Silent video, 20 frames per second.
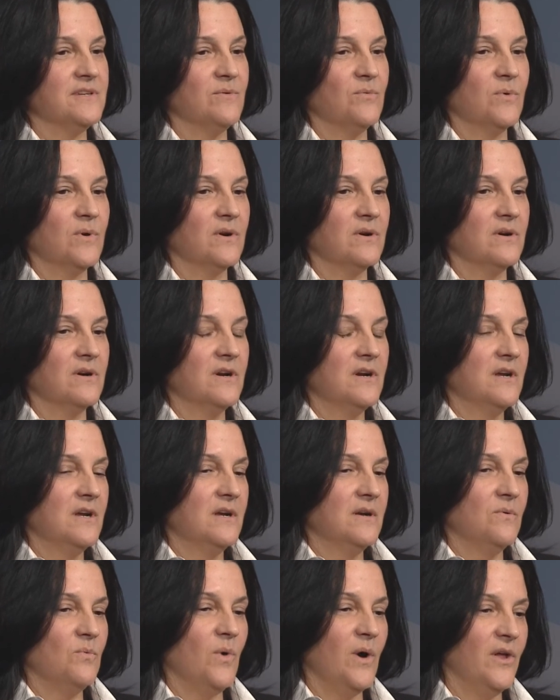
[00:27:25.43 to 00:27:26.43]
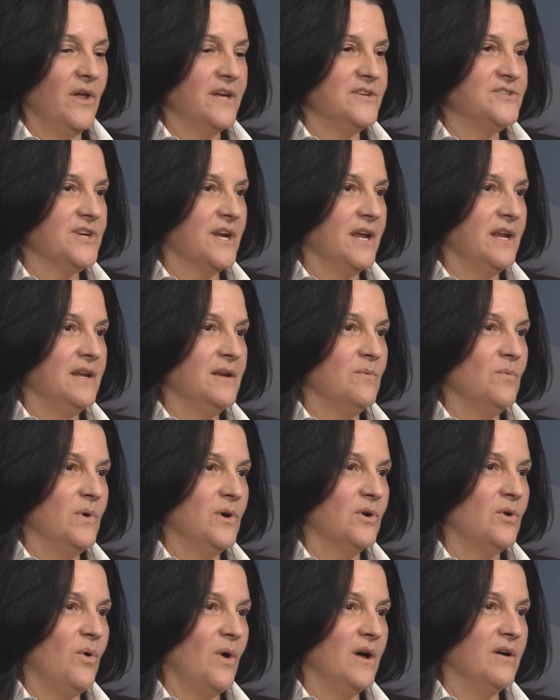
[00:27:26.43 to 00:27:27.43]
And we're well educated and
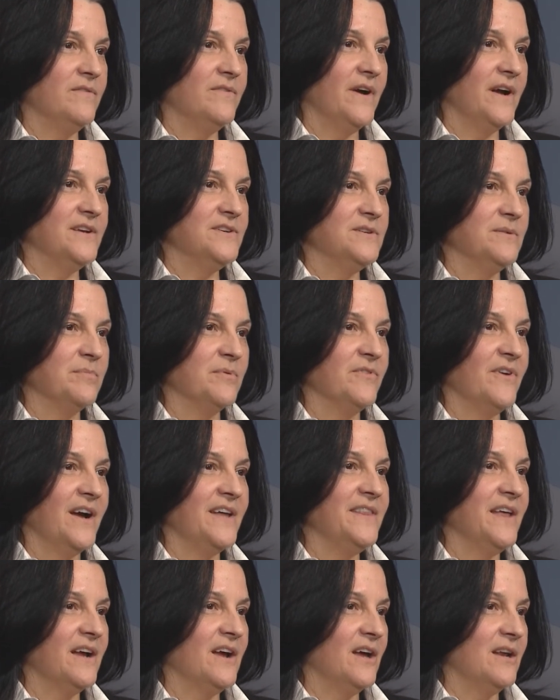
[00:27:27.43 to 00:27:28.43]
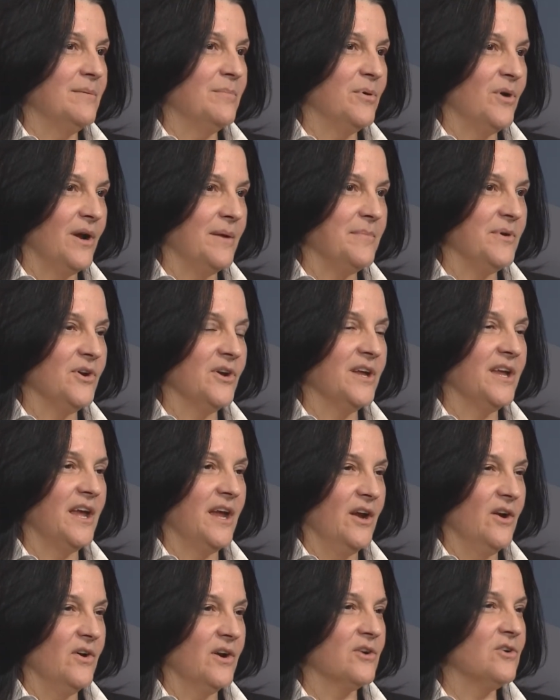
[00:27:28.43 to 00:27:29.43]
well qualified to provide that kind of primary
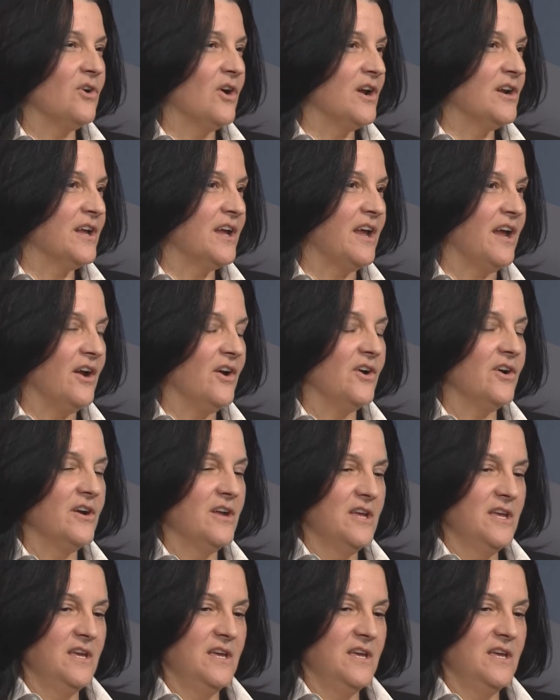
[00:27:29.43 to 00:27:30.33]
care and chronic care,